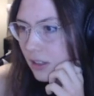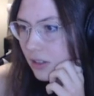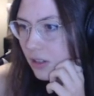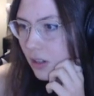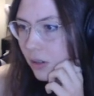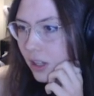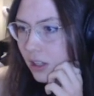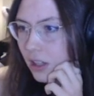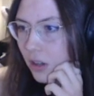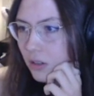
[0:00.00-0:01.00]
So he
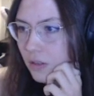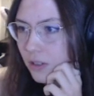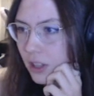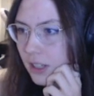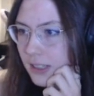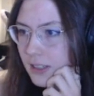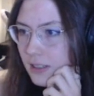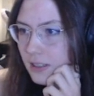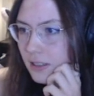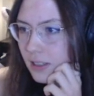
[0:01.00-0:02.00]
goes for this,